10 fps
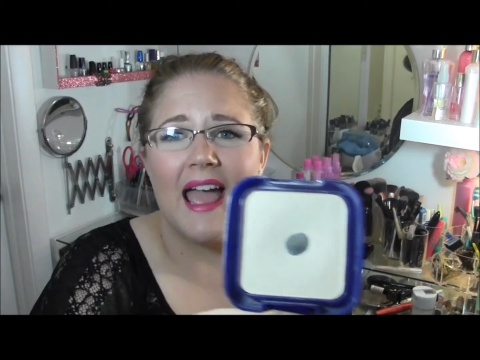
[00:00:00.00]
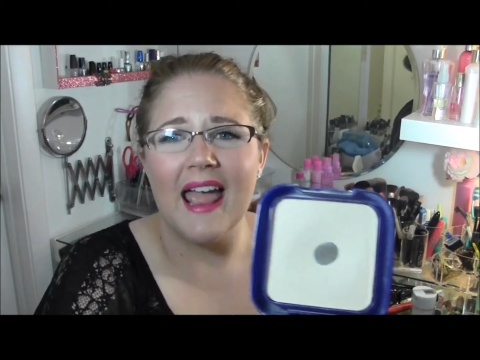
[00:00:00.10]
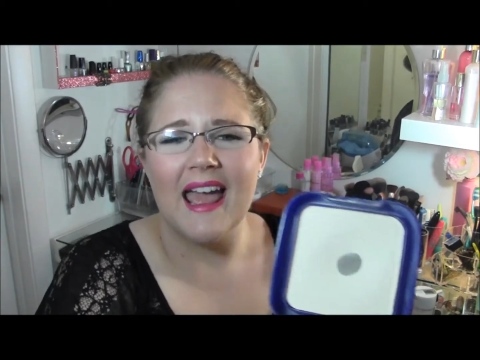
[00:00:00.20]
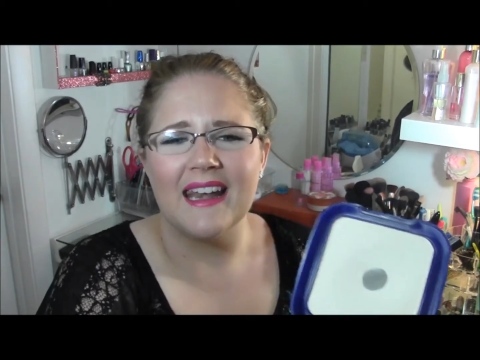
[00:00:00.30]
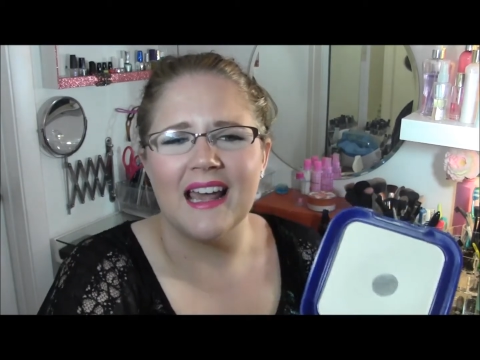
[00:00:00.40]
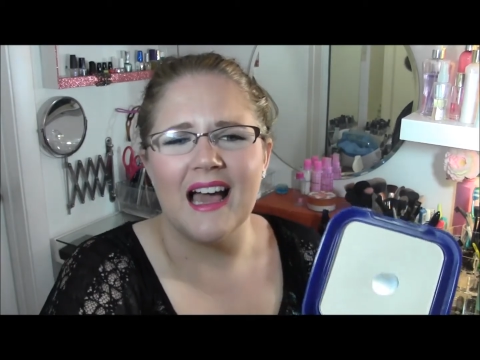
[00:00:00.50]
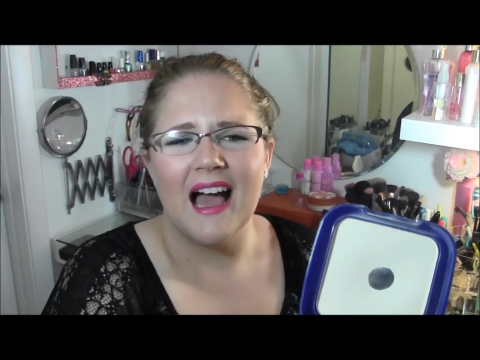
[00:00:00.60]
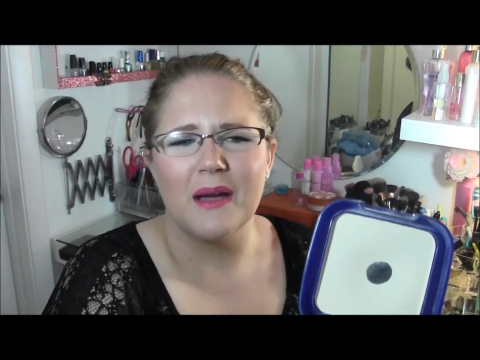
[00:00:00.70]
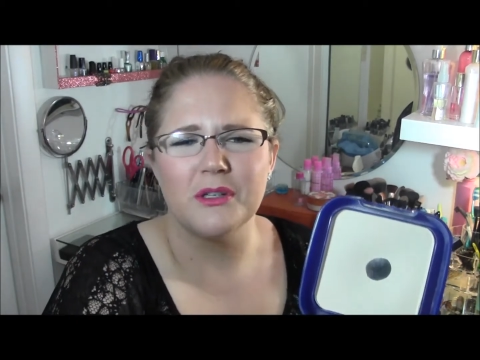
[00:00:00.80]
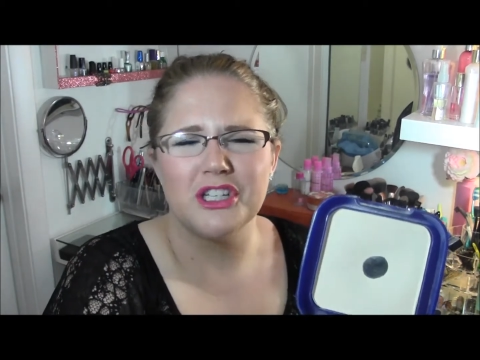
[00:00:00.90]
and
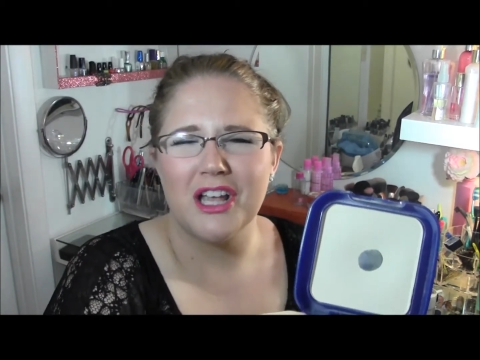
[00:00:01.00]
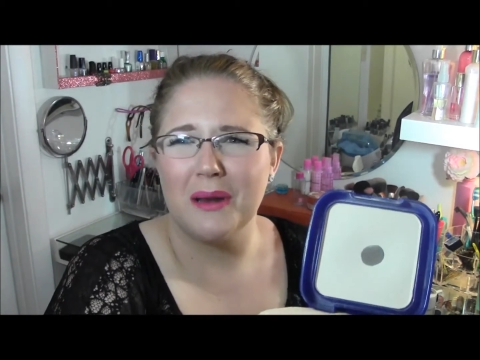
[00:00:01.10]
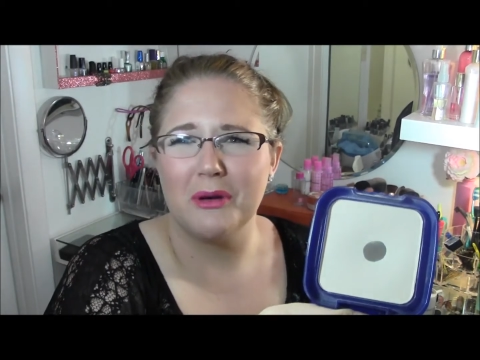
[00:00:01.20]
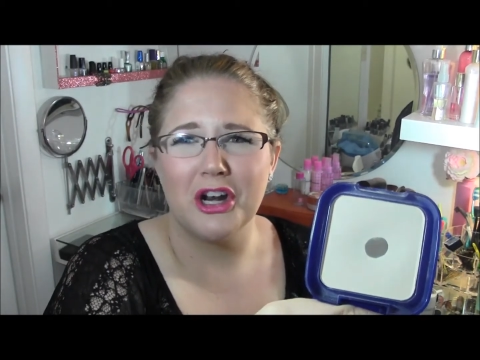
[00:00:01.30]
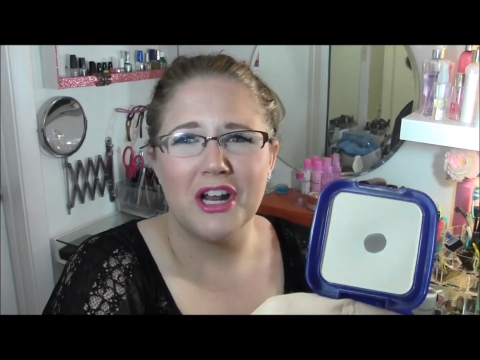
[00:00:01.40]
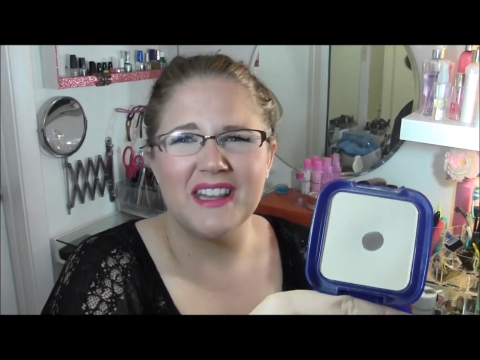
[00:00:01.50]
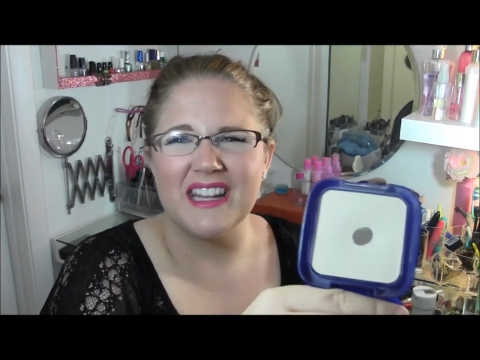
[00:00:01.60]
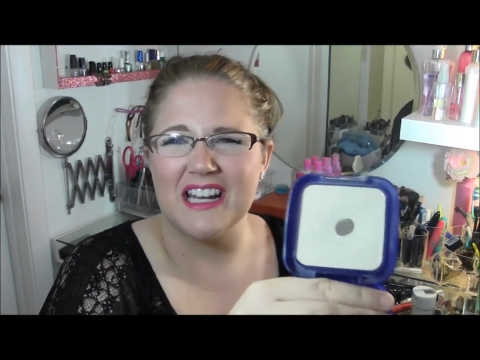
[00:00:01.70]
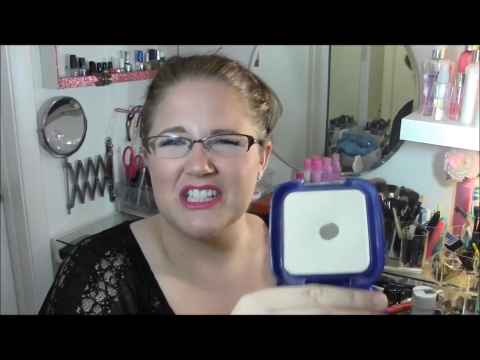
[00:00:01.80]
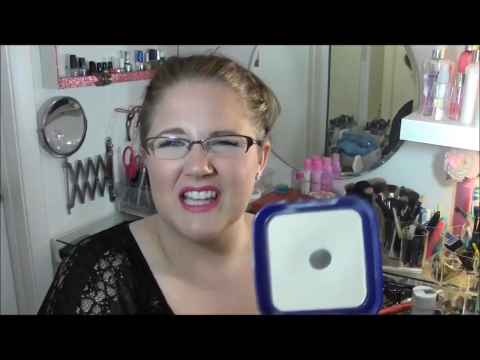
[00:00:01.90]
I would kind of put it on and
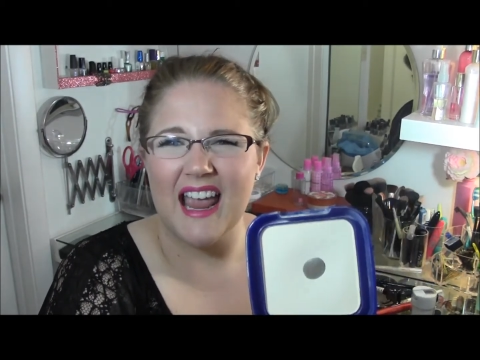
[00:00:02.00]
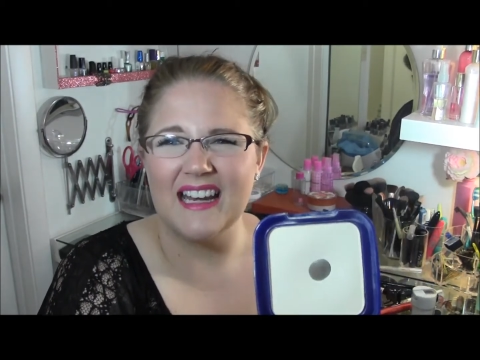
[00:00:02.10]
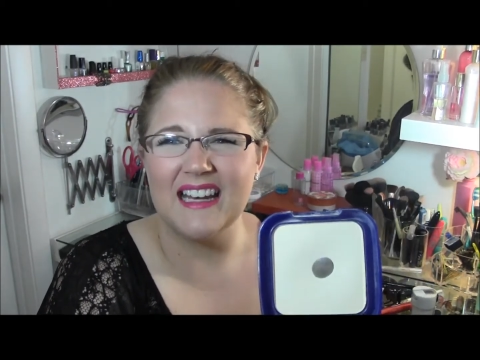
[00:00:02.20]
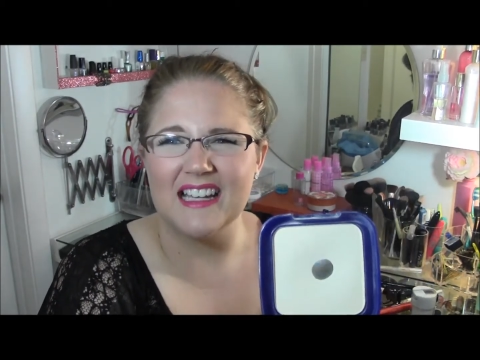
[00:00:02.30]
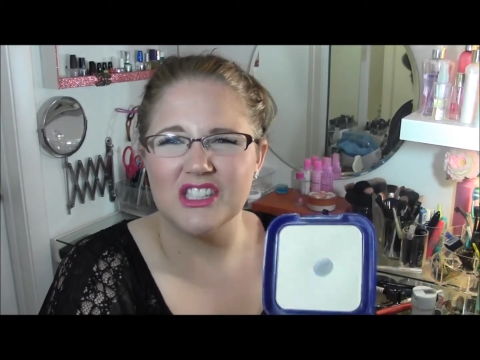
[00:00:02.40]
then I just hated it.